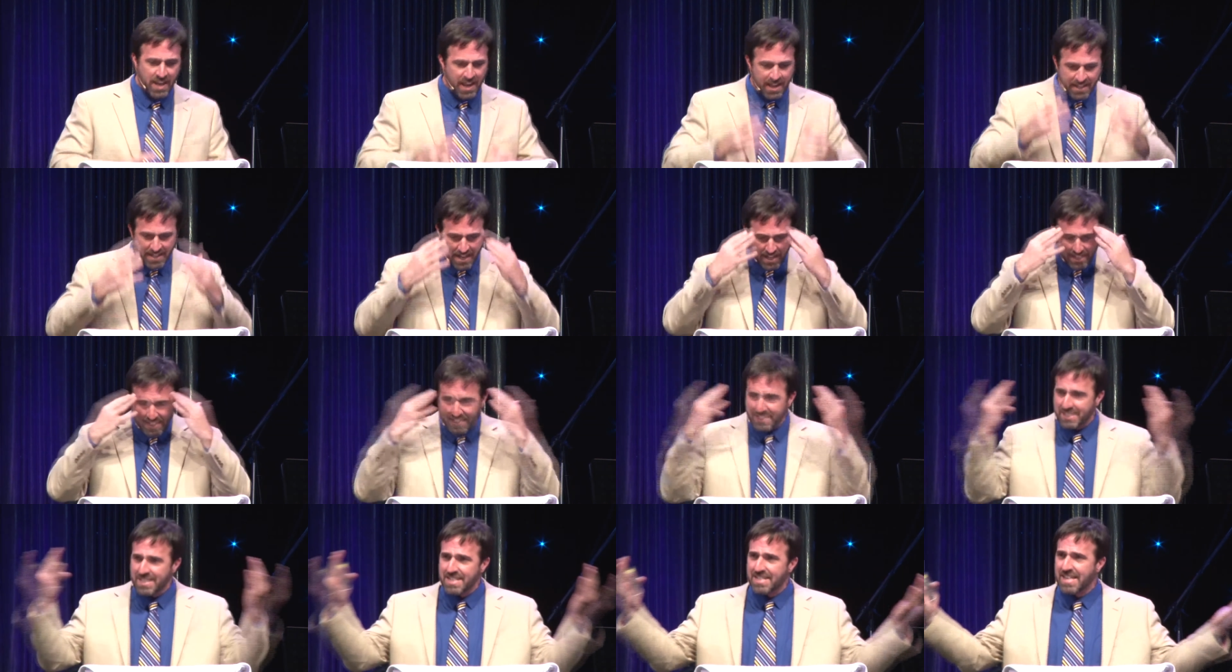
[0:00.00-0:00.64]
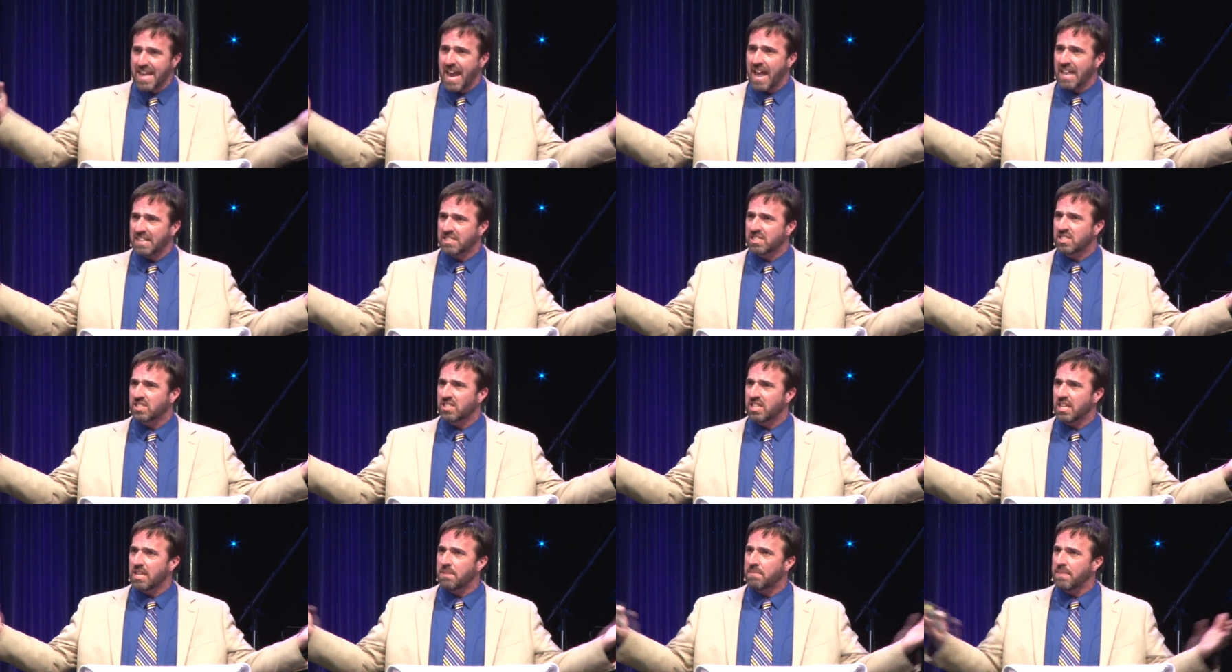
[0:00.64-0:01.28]
Now, isn't that
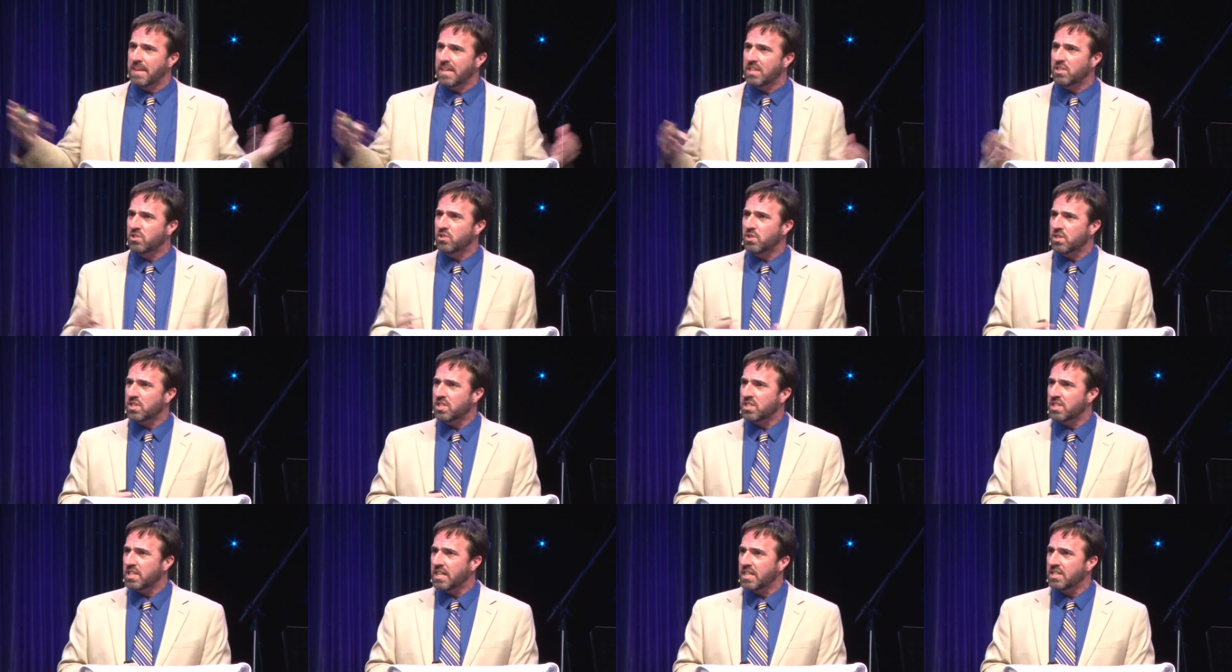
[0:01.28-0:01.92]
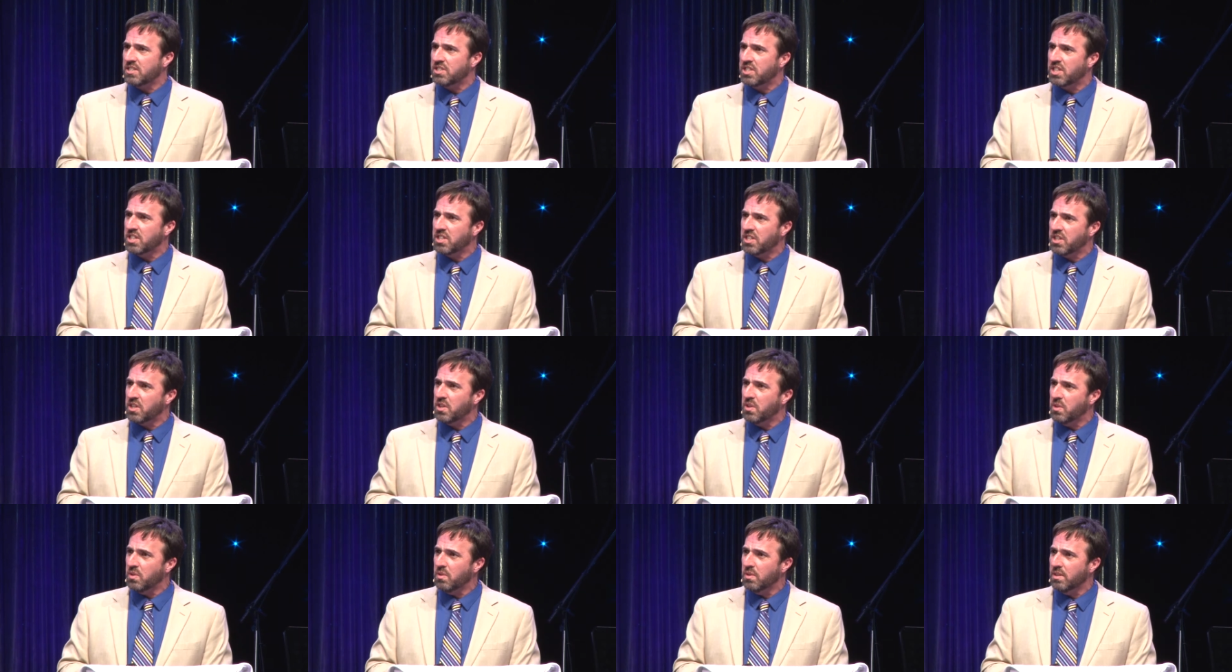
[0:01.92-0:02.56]
seem interesting to
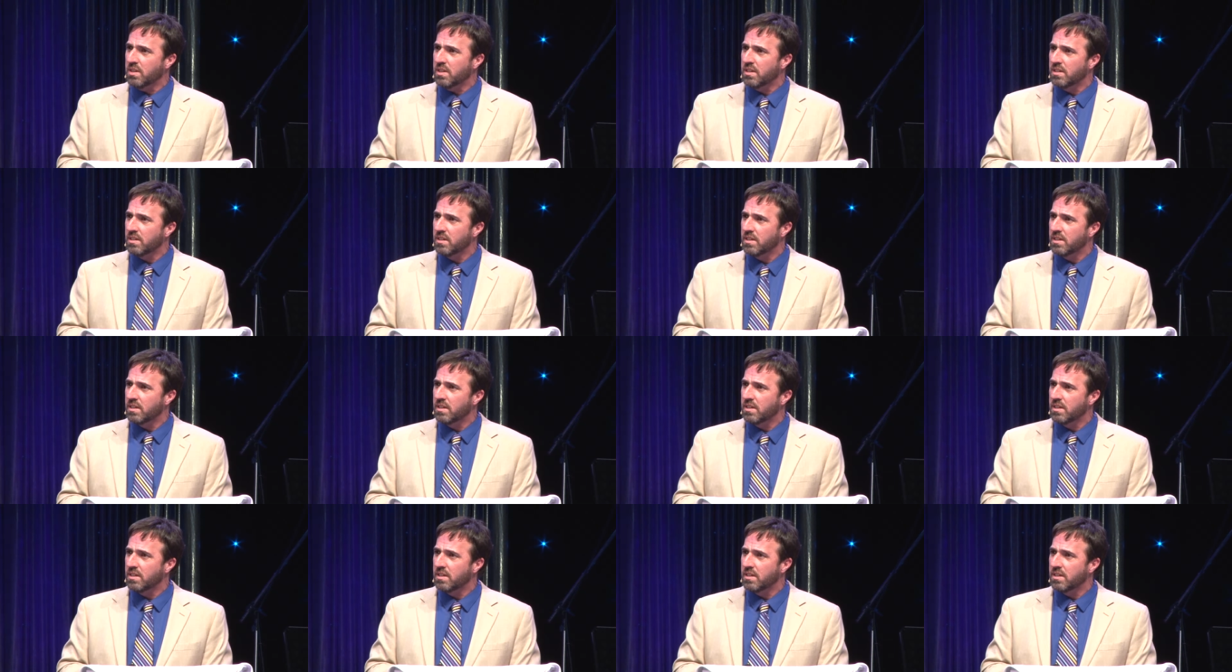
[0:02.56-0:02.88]
you?